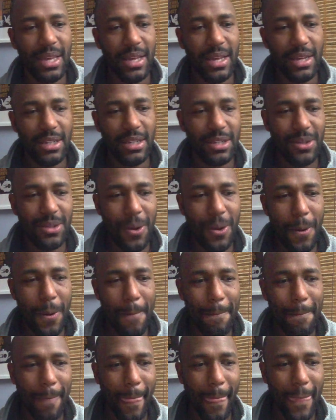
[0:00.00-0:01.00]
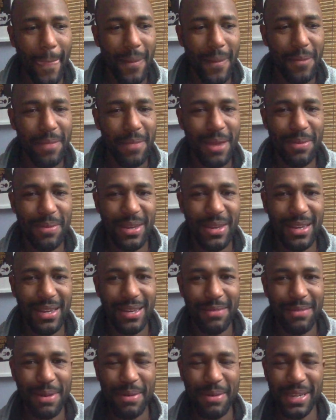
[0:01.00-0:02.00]
So, maybe
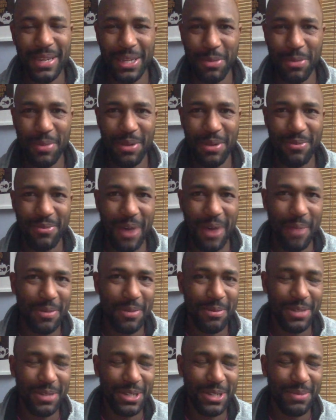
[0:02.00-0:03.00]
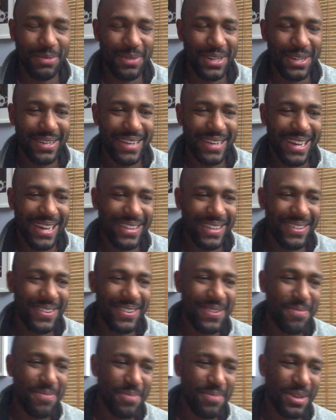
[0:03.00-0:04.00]
a little bit of optimism there, I don't
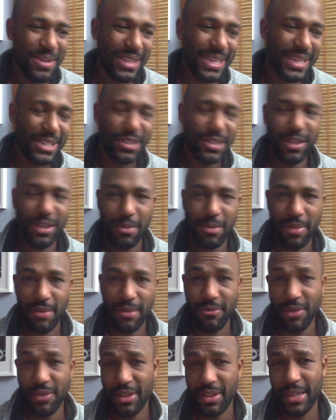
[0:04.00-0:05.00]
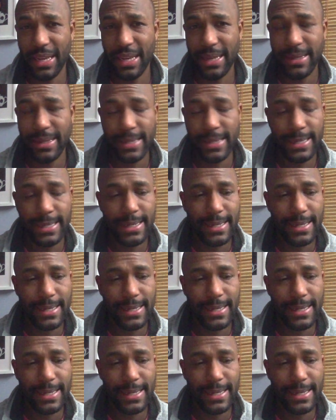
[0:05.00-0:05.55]
know, but that's going to be it for today.